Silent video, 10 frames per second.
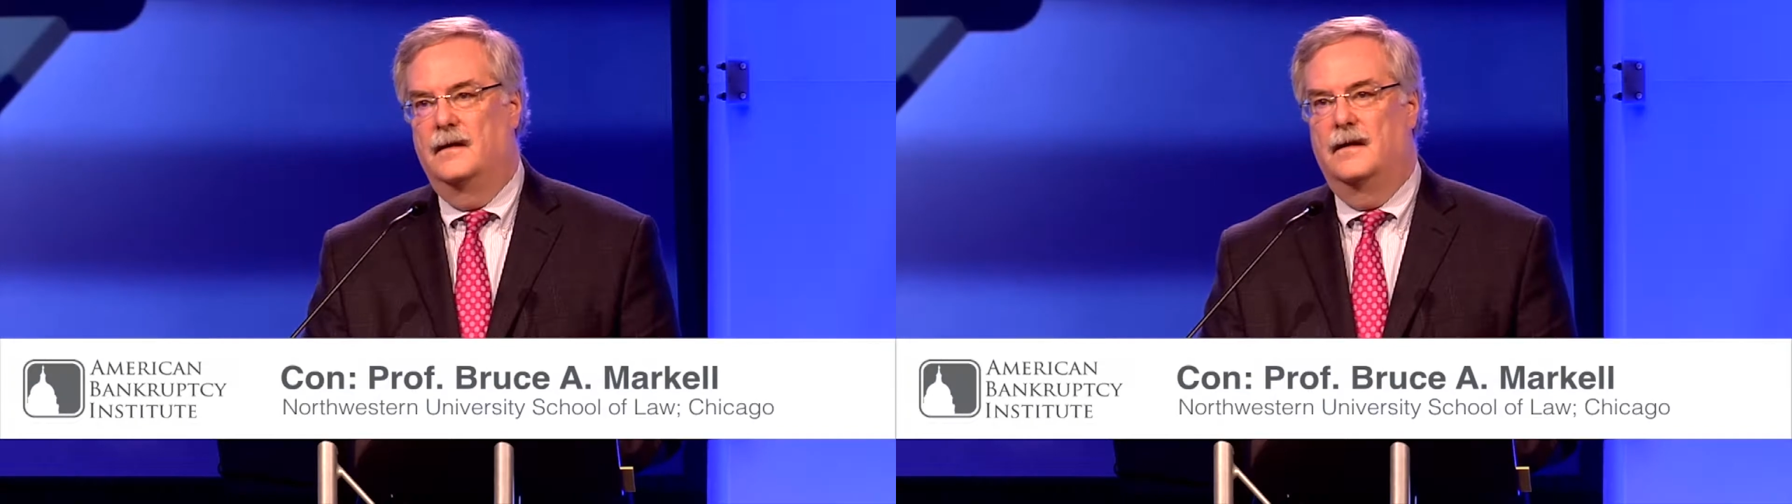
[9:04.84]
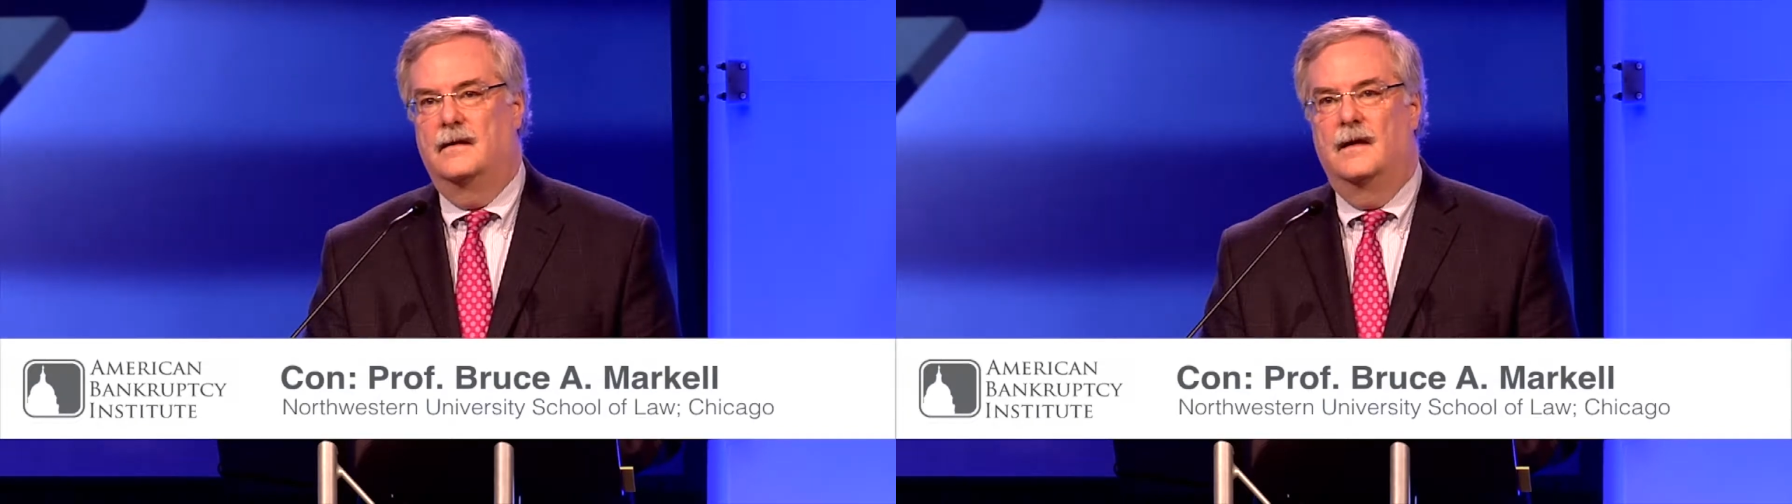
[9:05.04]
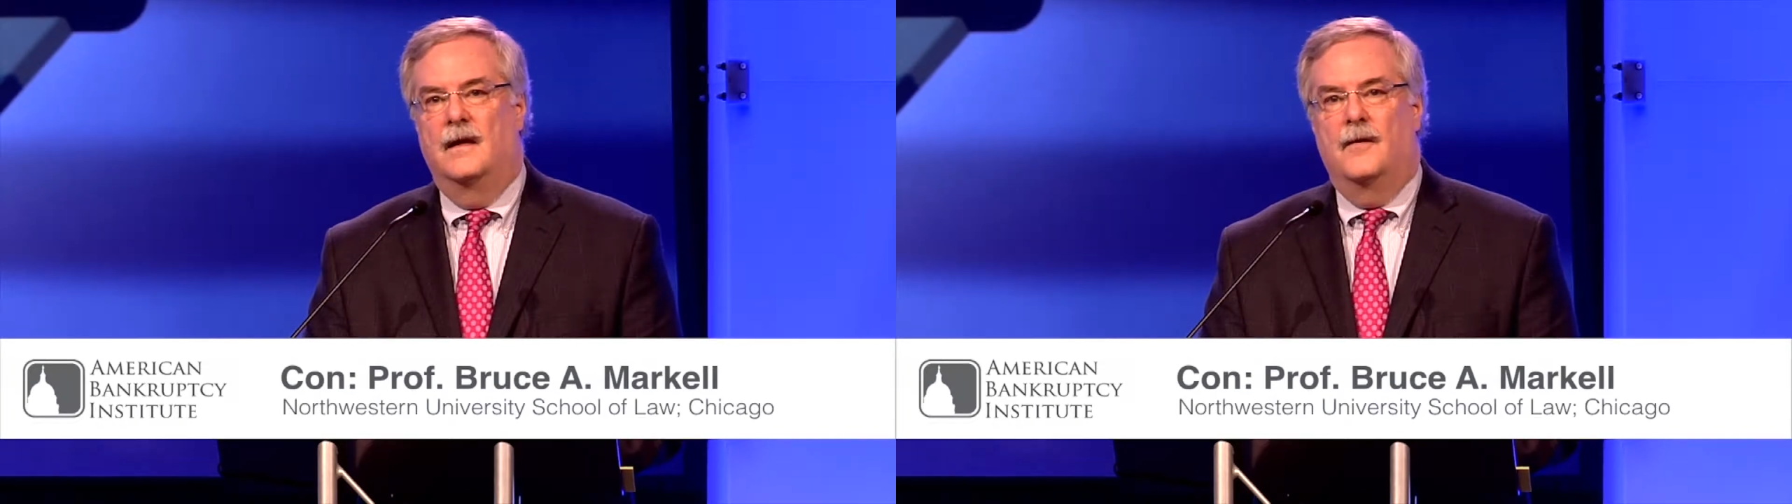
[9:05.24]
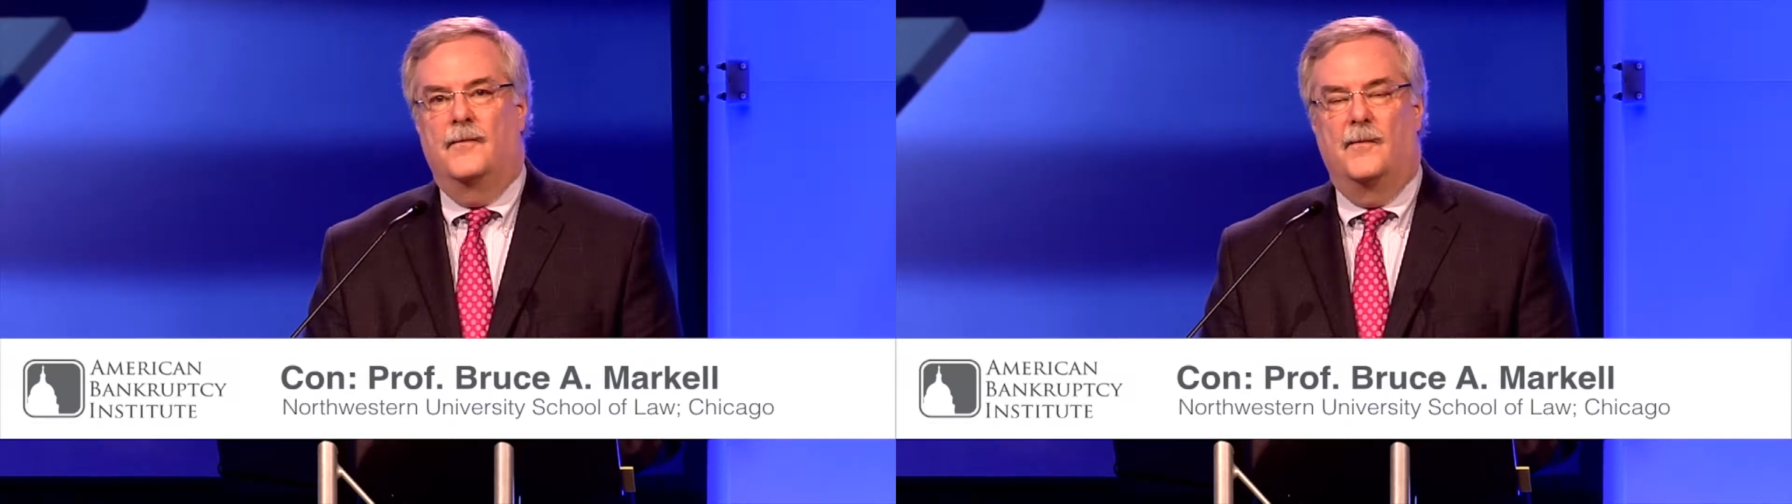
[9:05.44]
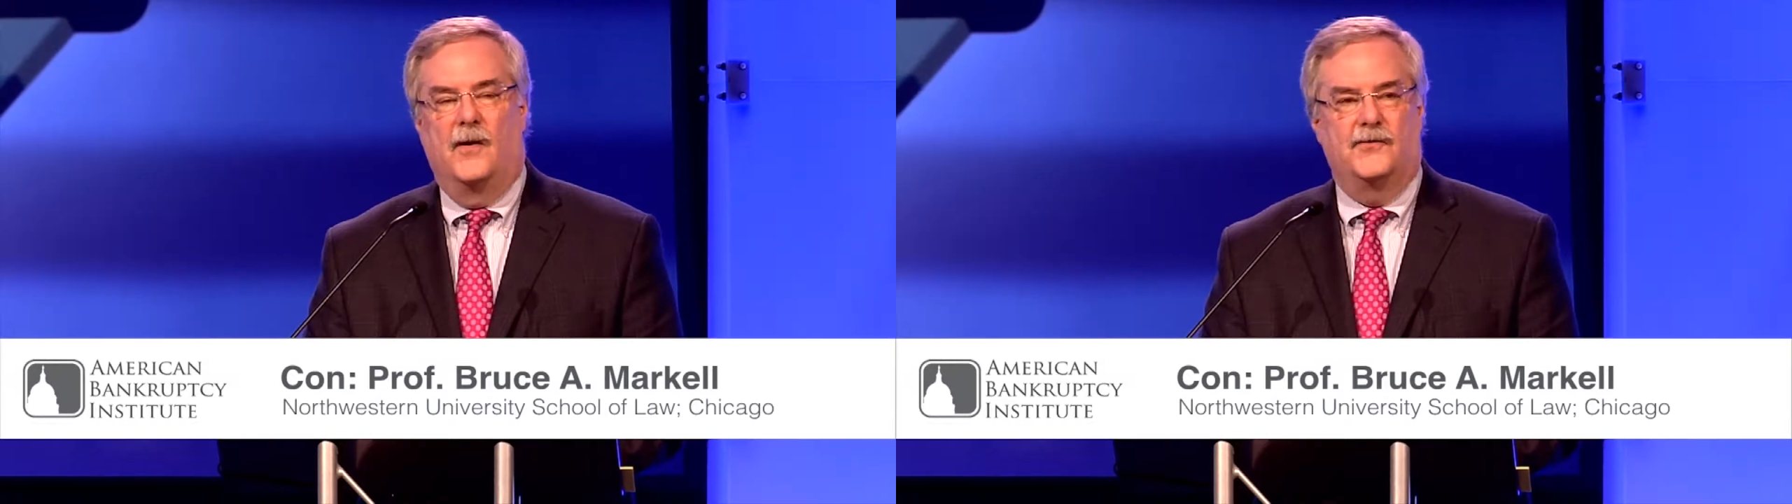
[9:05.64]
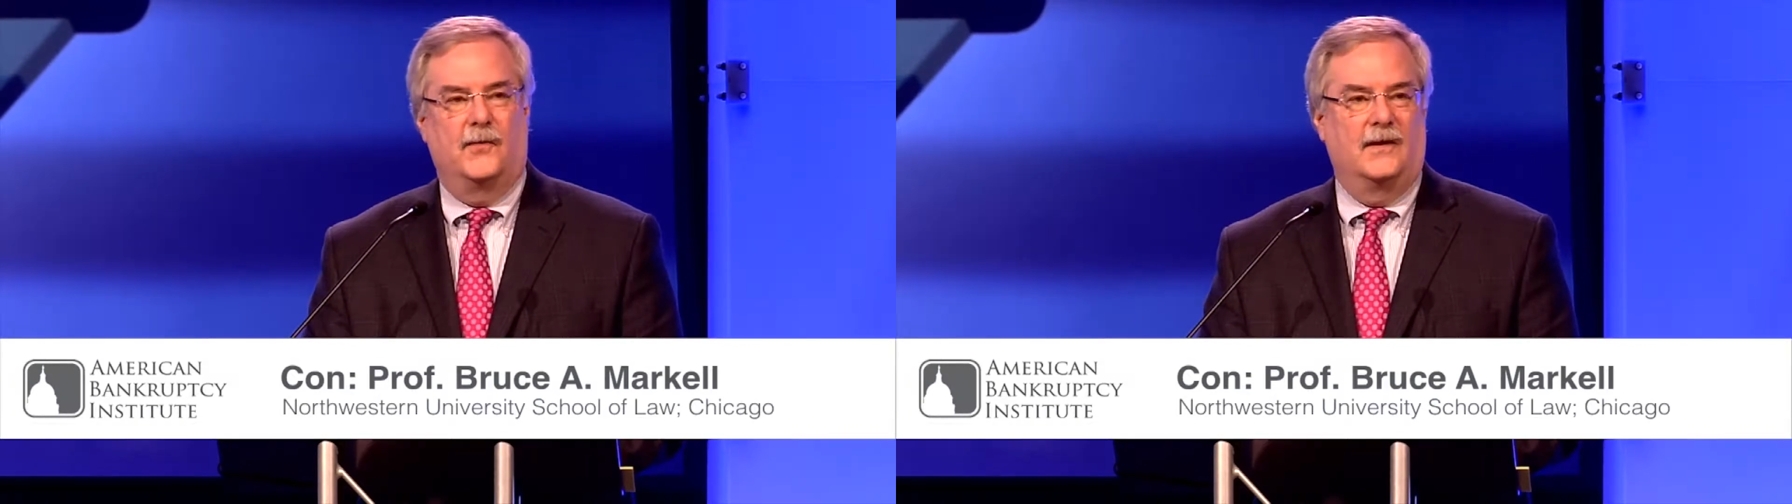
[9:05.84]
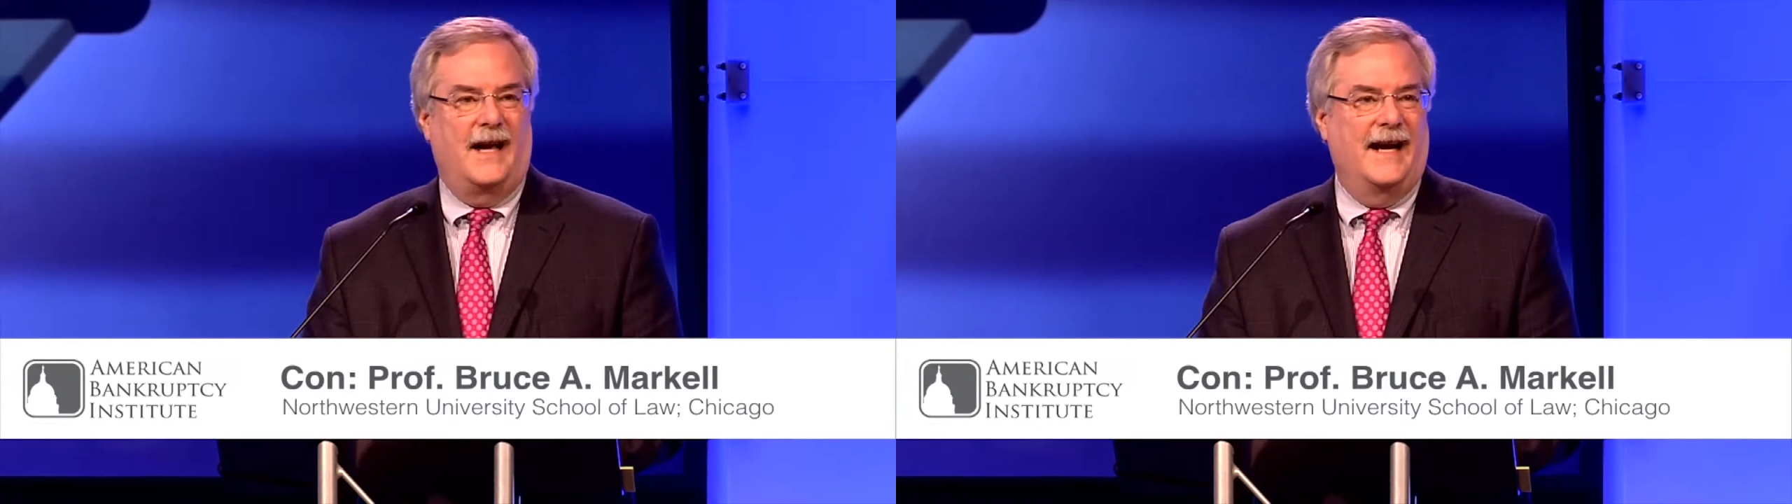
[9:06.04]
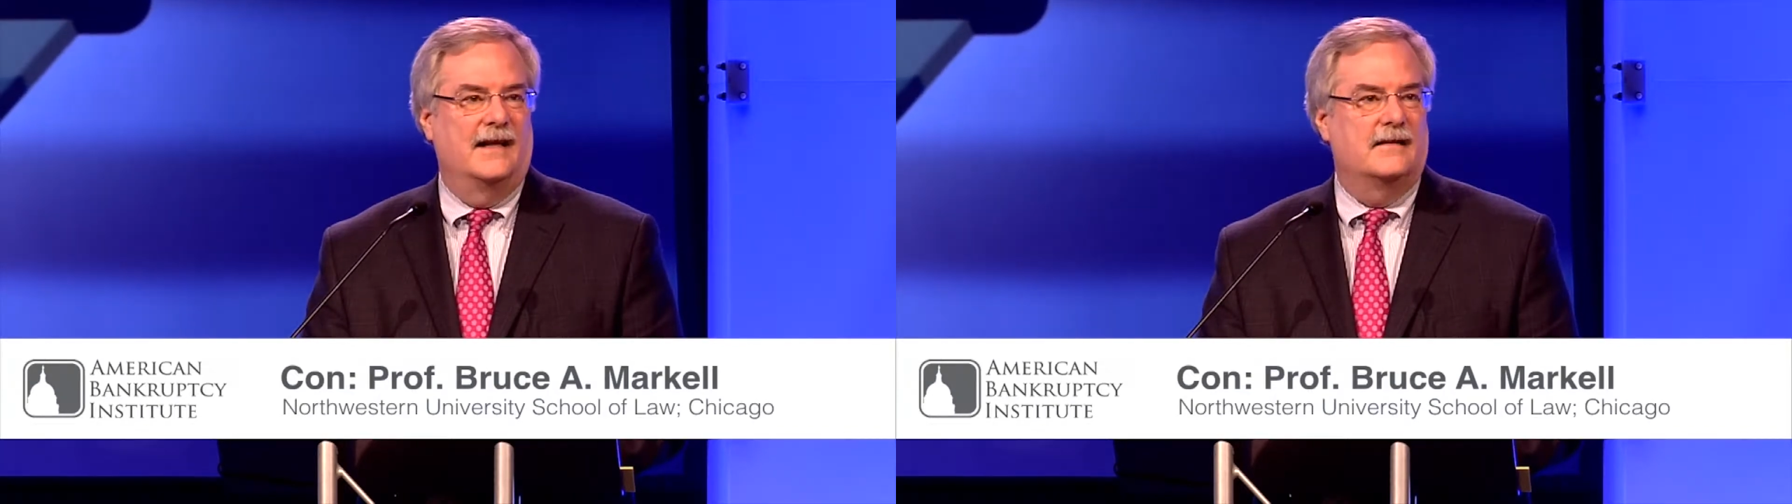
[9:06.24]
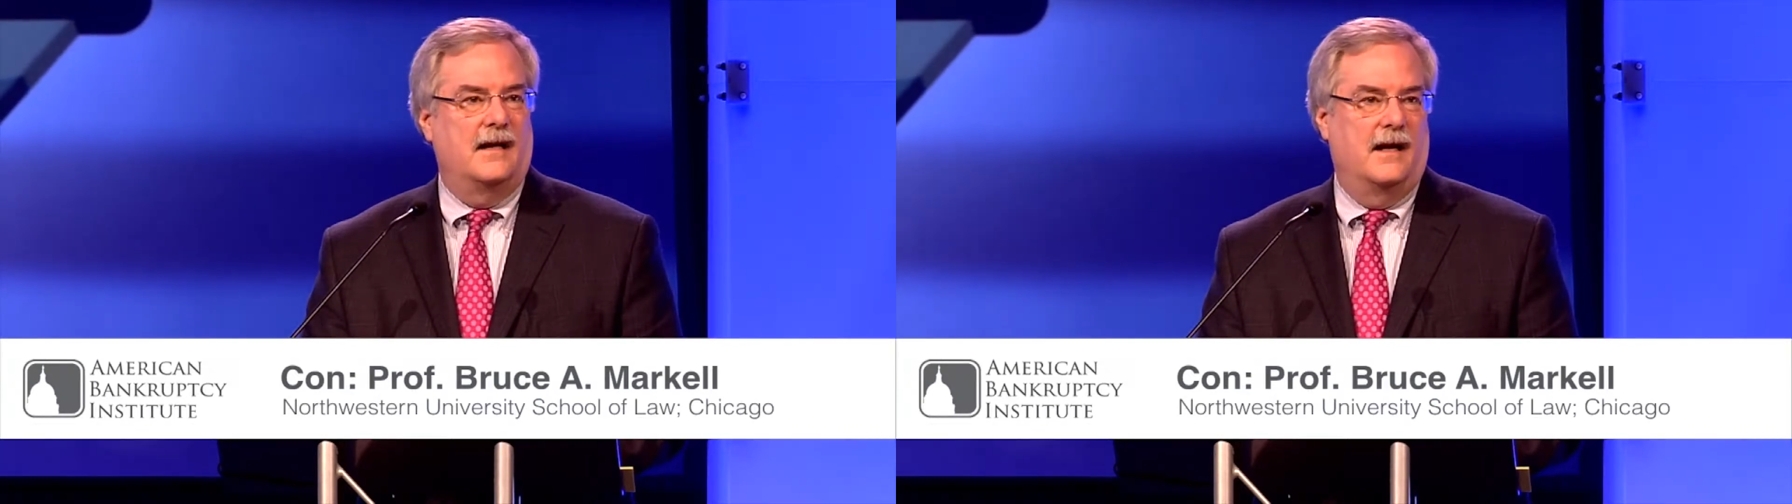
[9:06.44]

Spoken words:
It promotes reliance